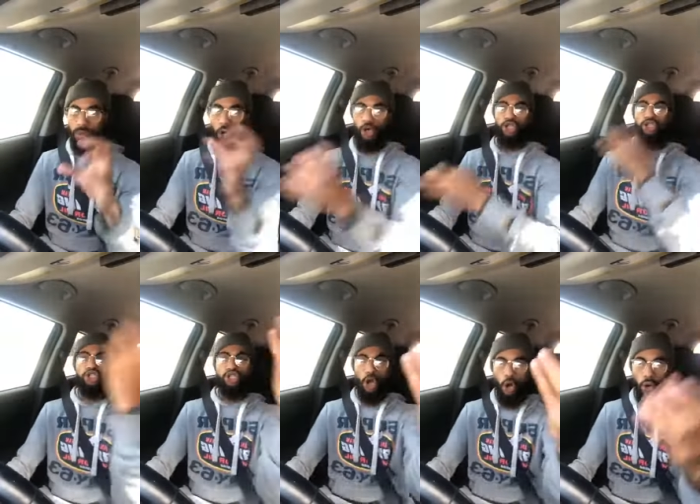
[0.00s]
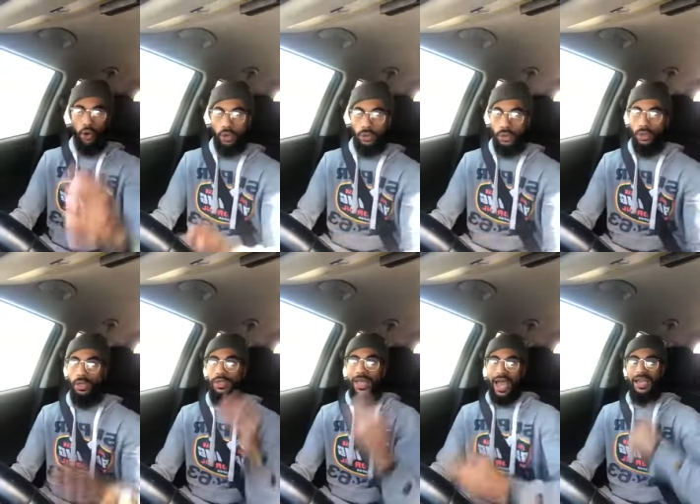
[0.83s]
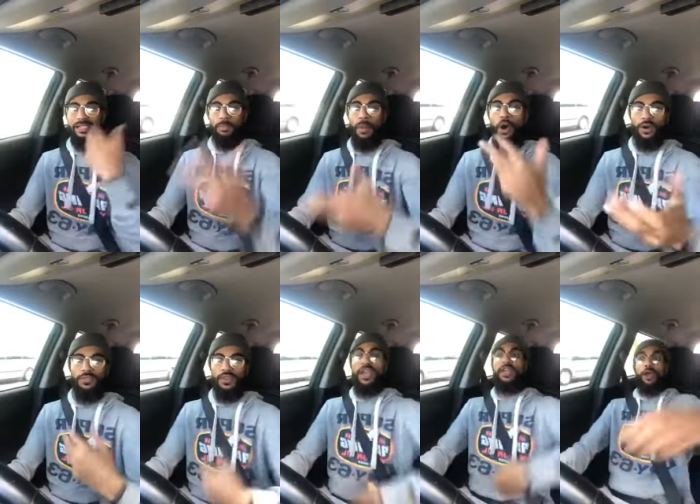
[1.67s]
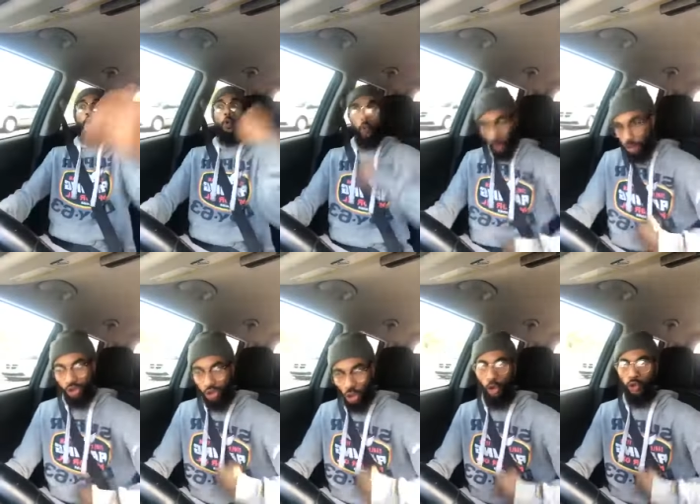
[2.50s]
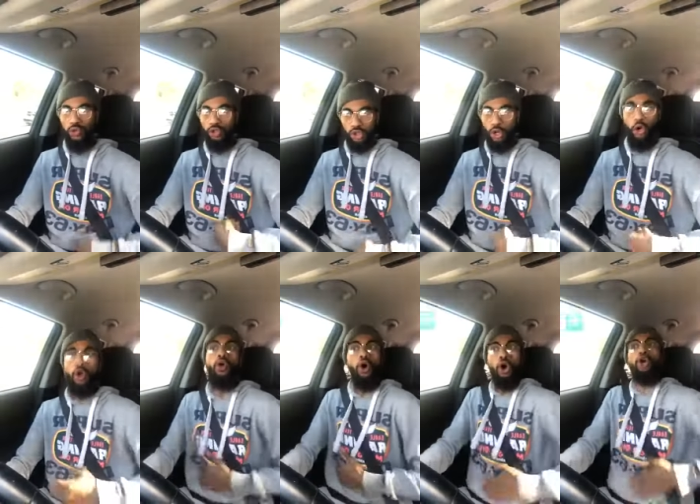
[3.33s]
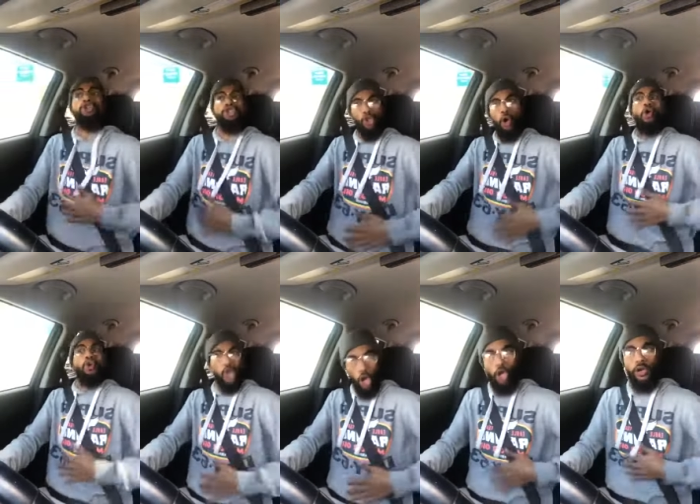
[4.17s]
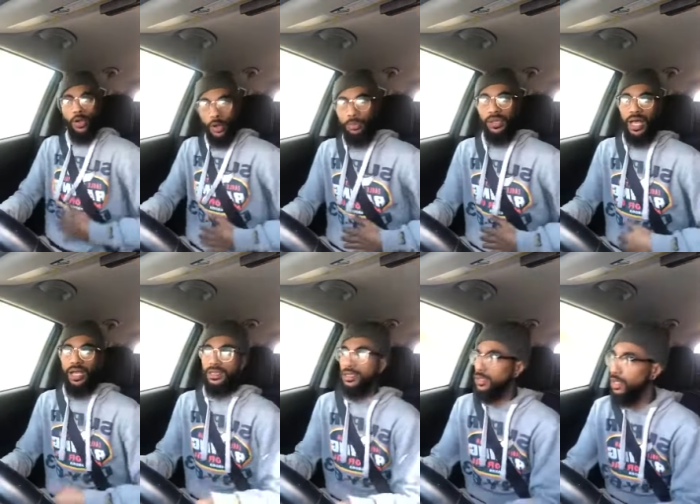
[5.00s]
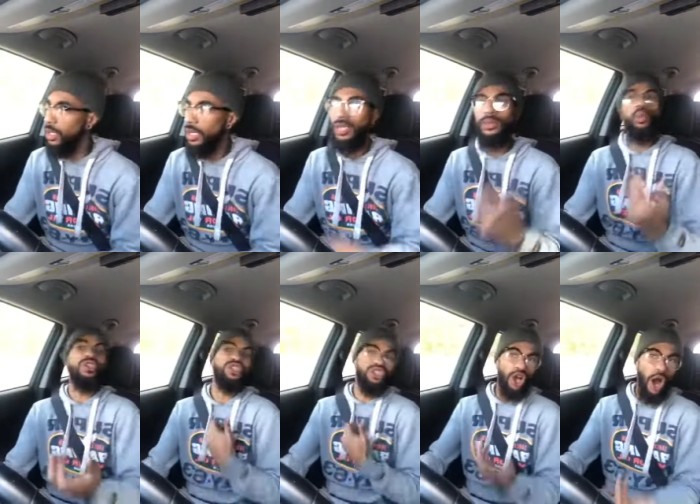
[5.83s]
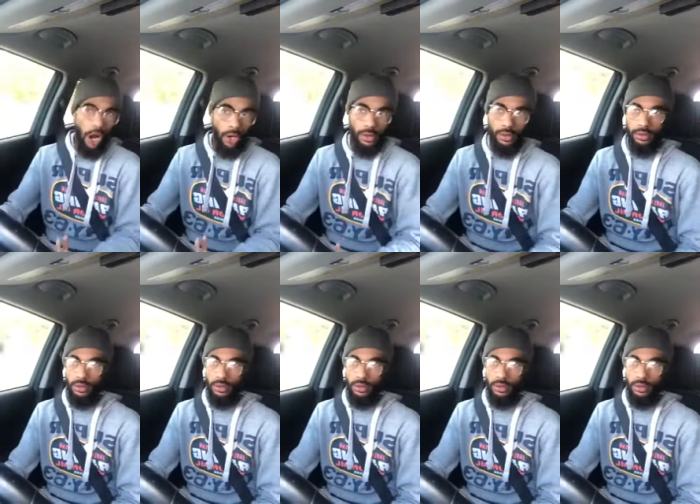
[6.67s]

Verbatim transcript: or soul that is motivating one's own soul or solar plex, which is your heart